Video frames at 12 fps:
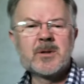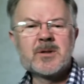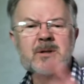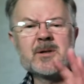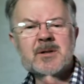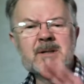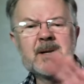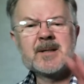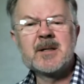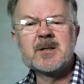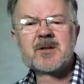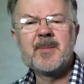those
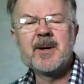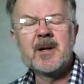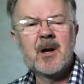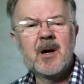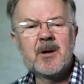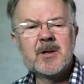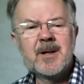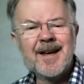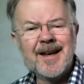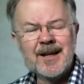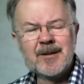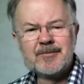settings have been loaded
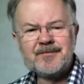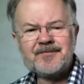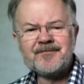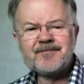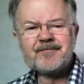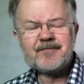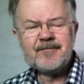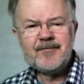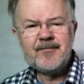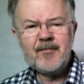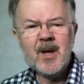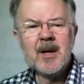in,
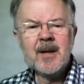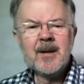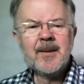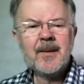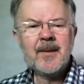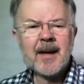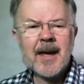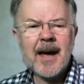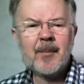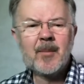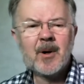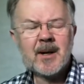then the
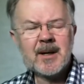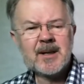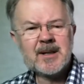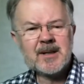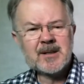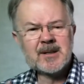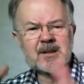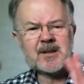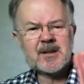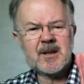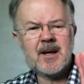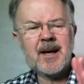camera is
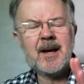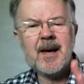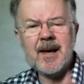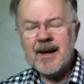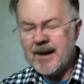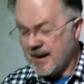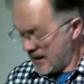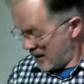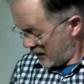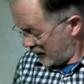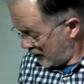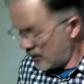in a
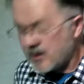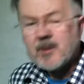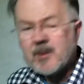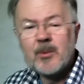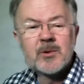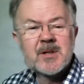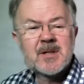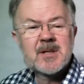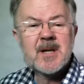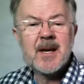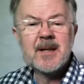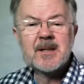usable
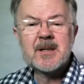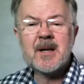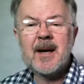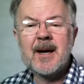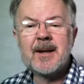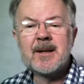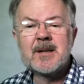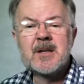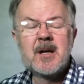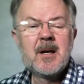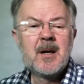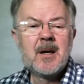state, and
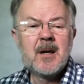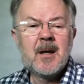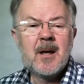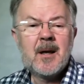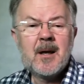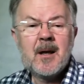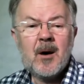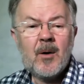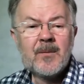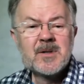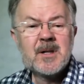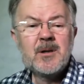
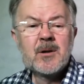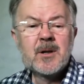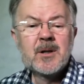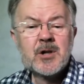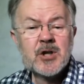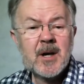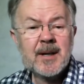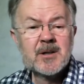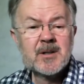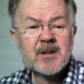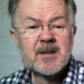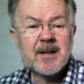obviously you can change
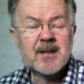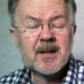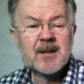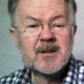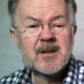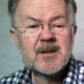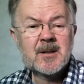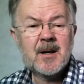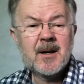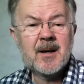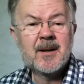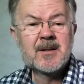the settings
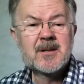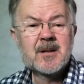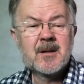and